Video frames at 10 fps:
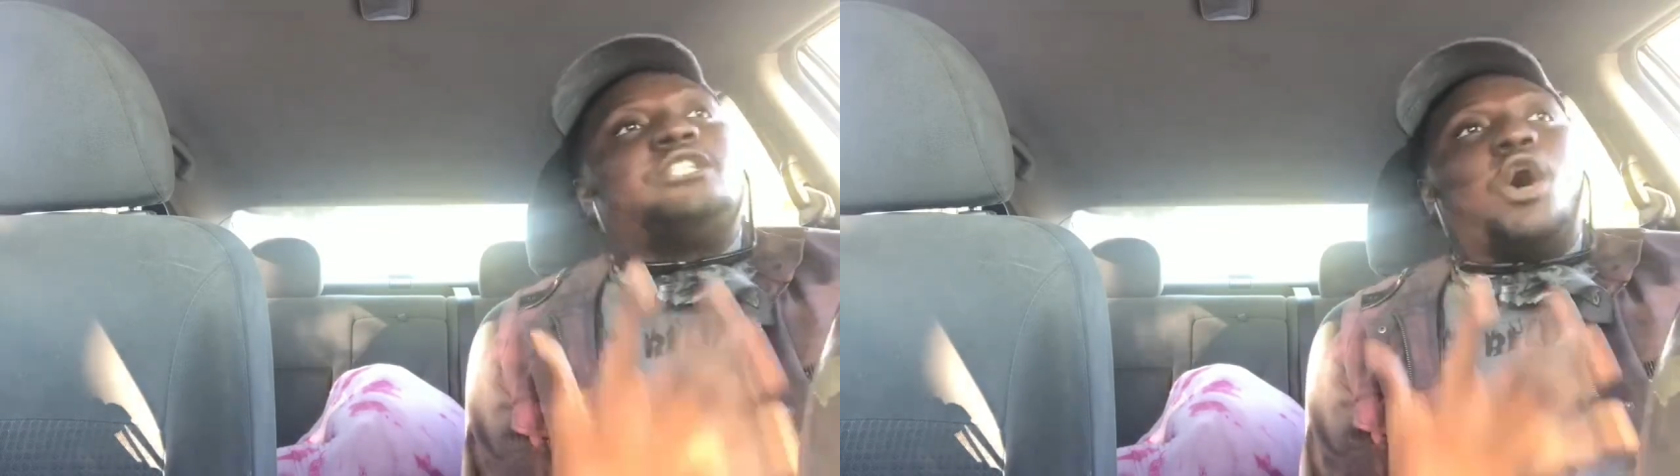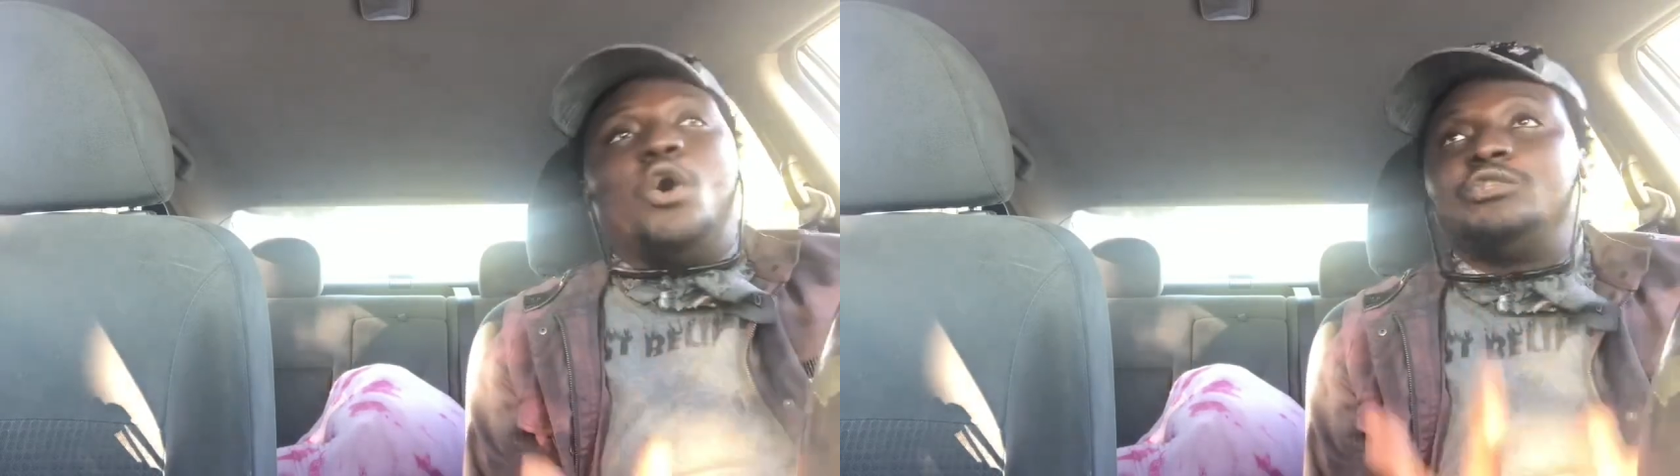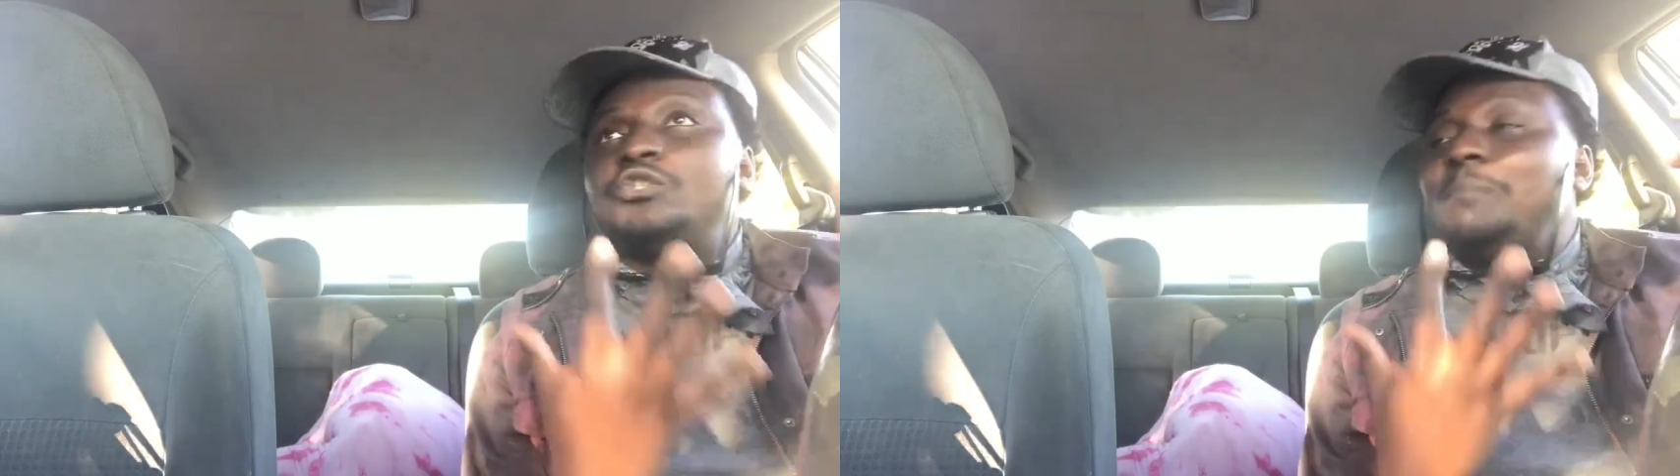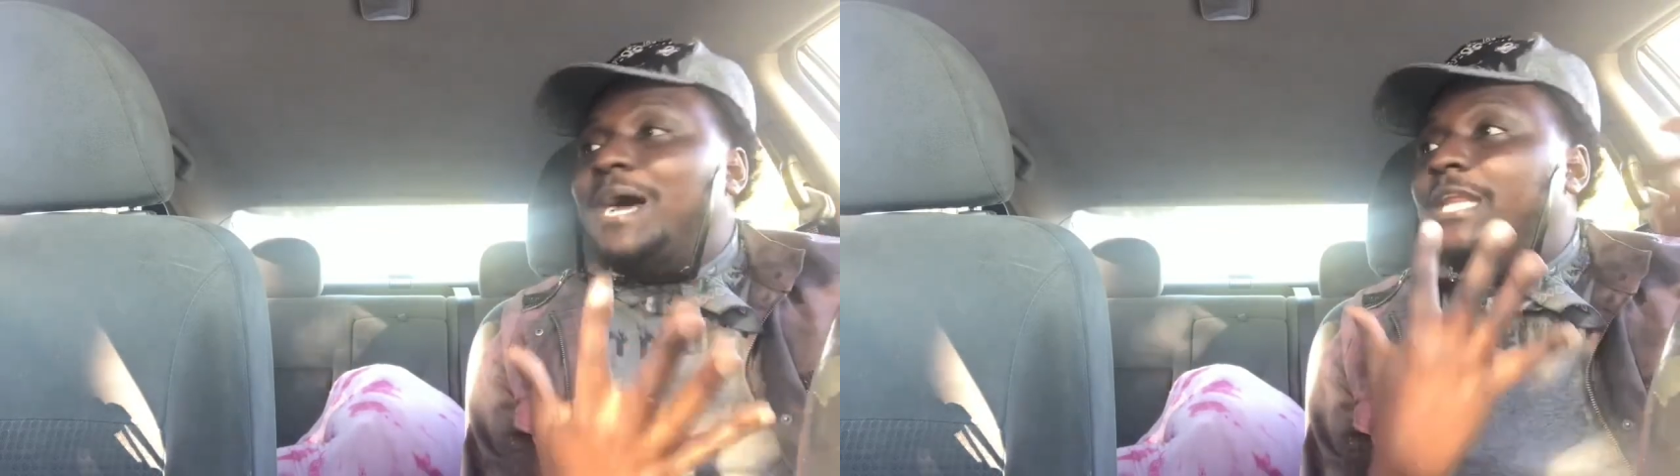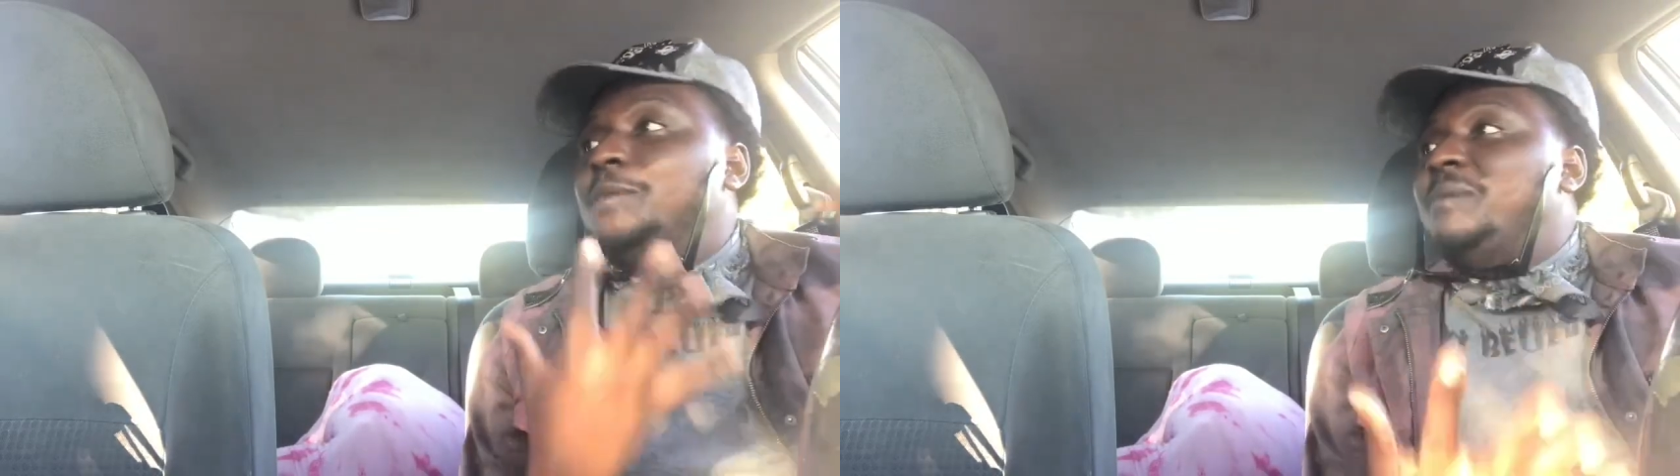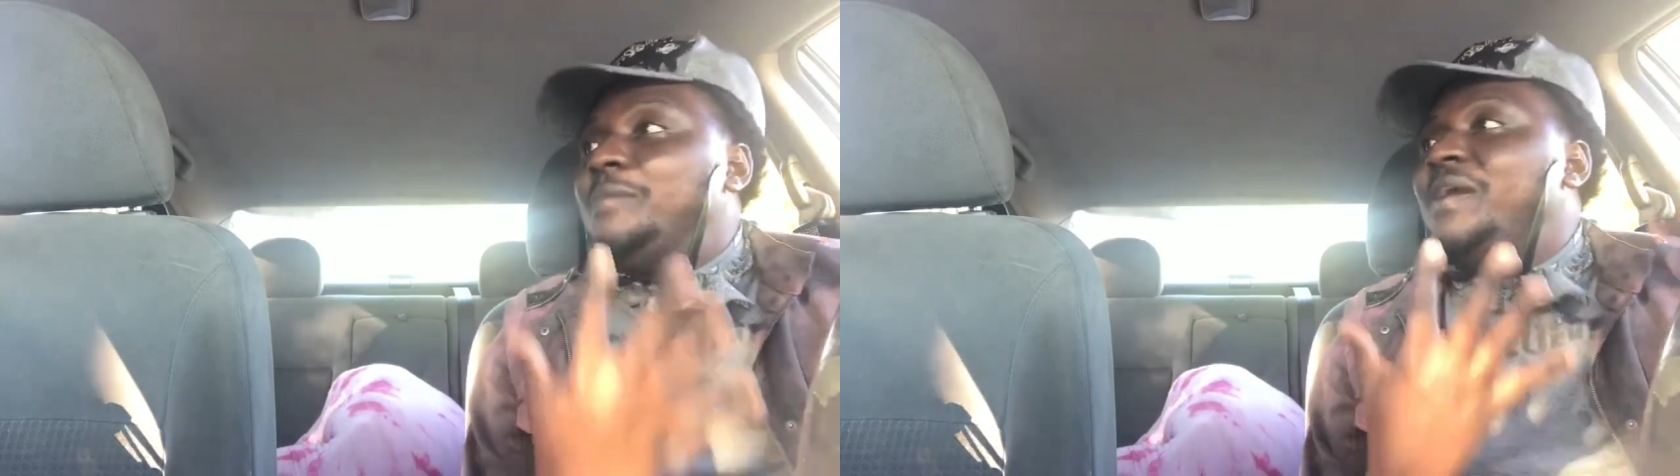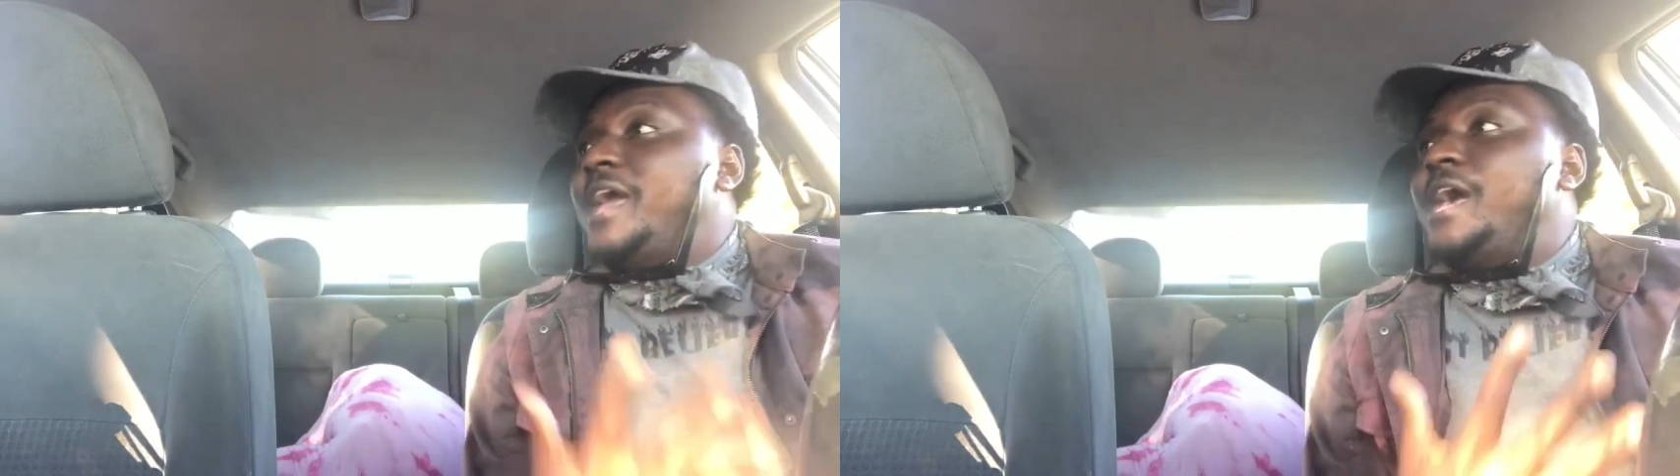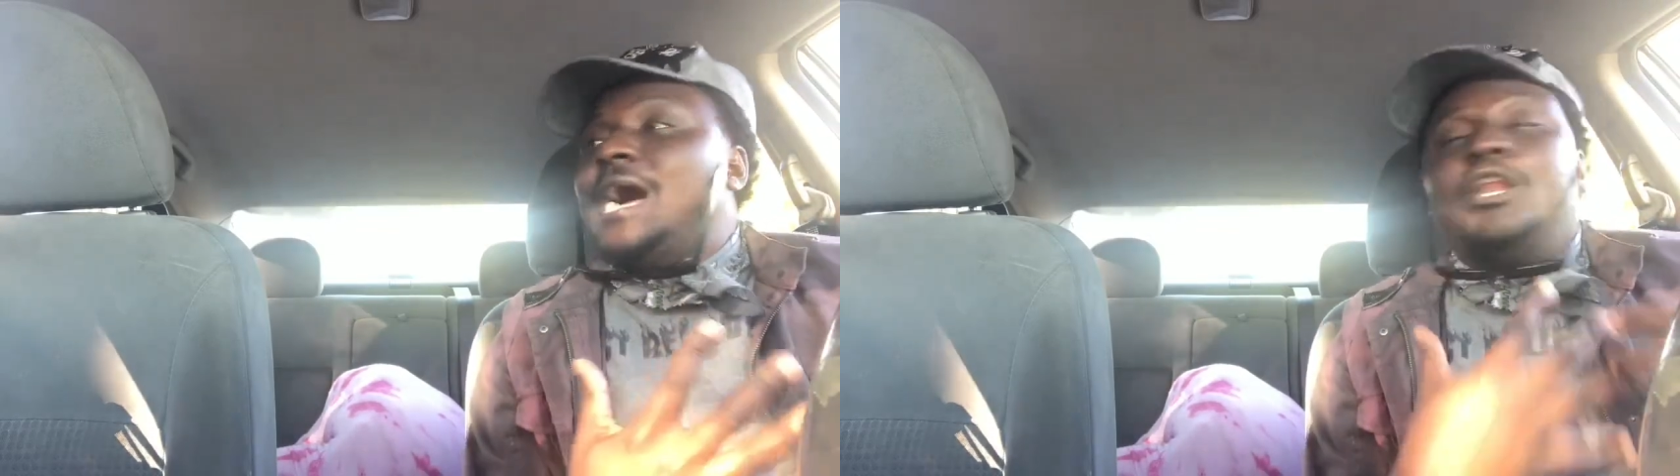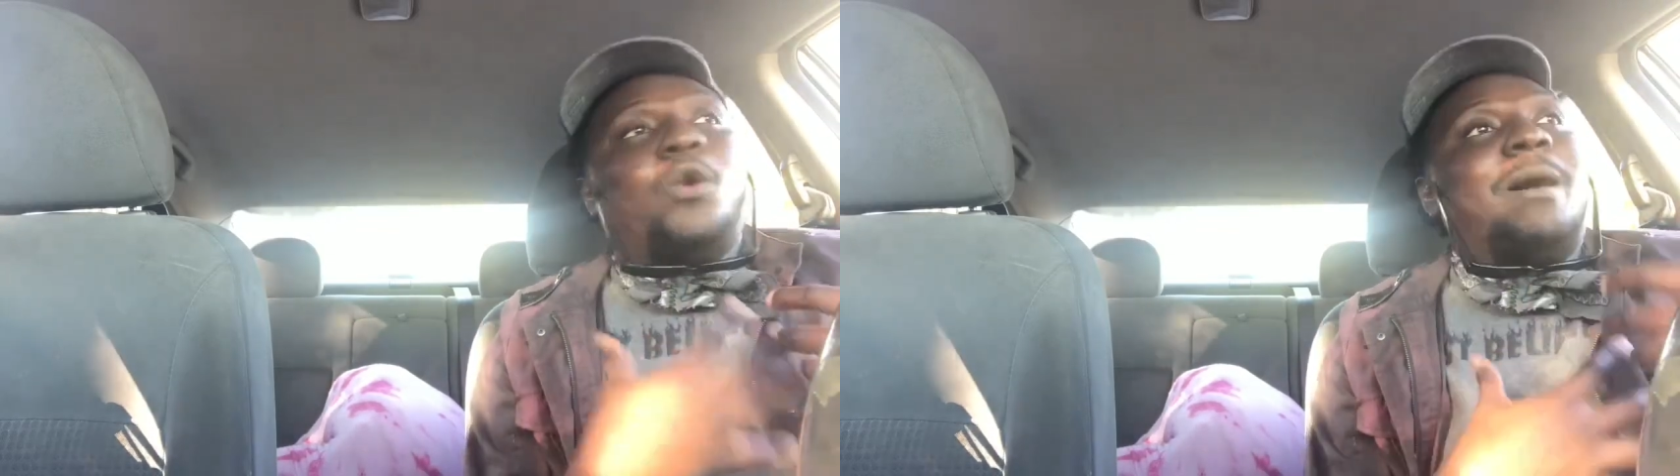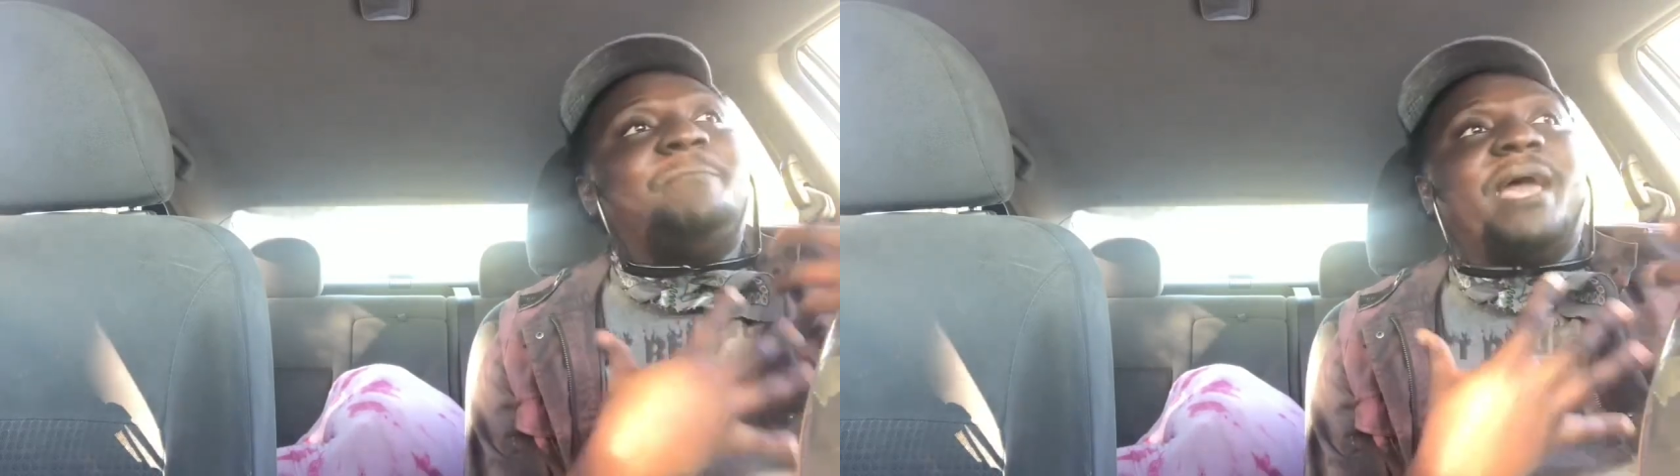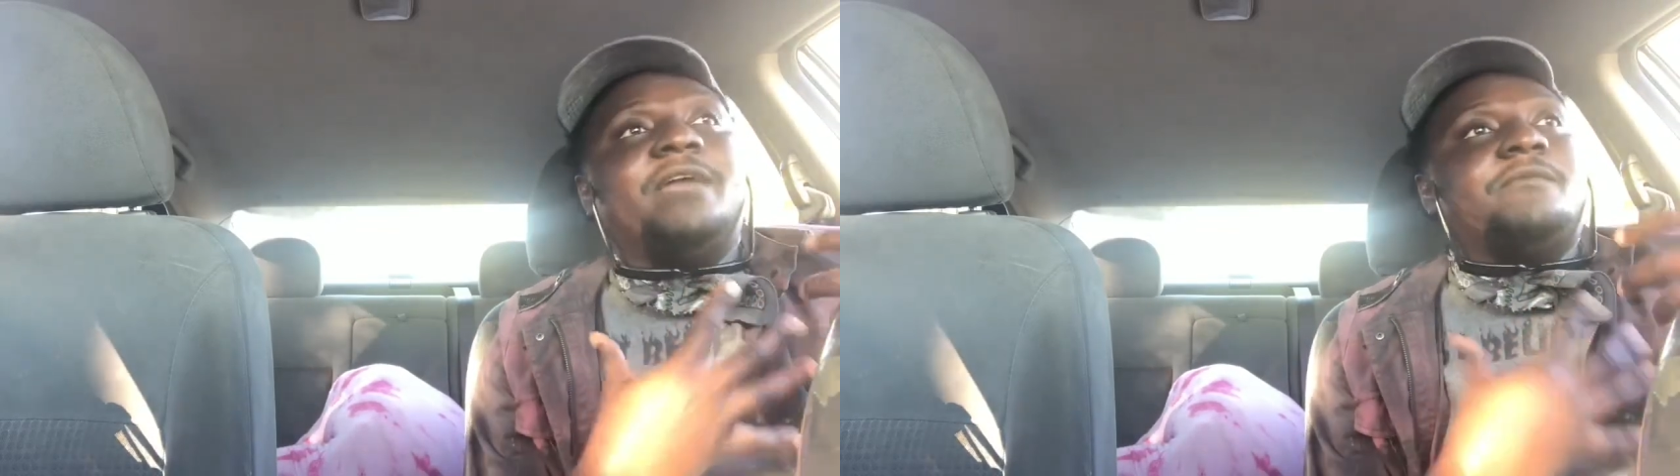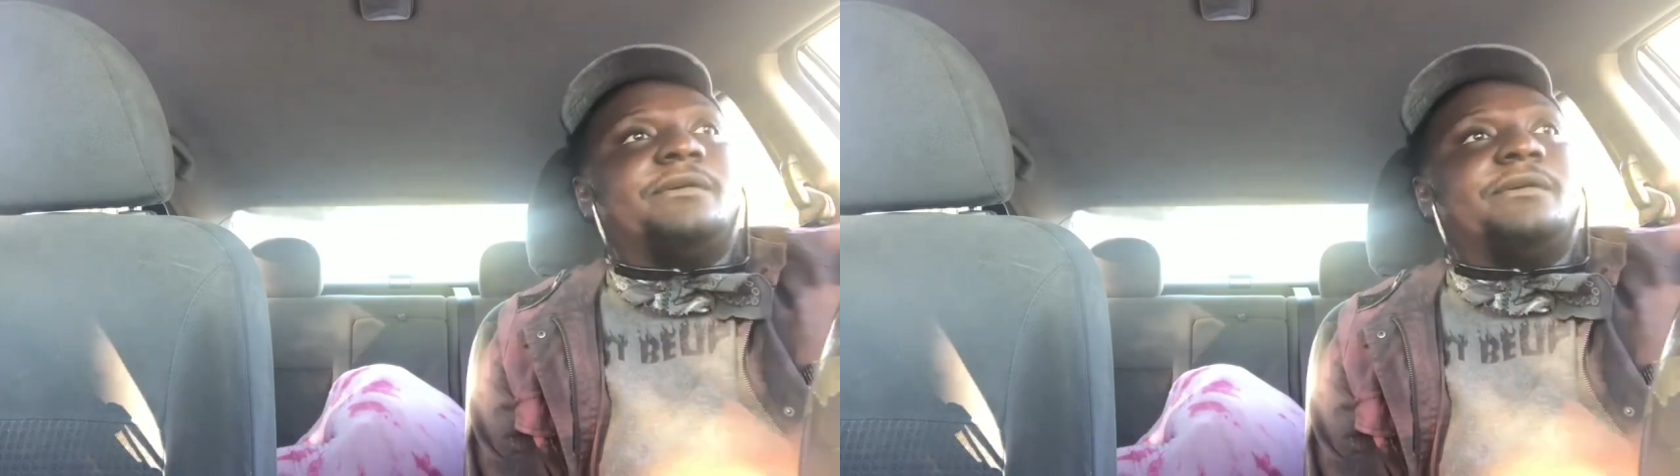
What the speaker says: told you about these BBL. I know I paid.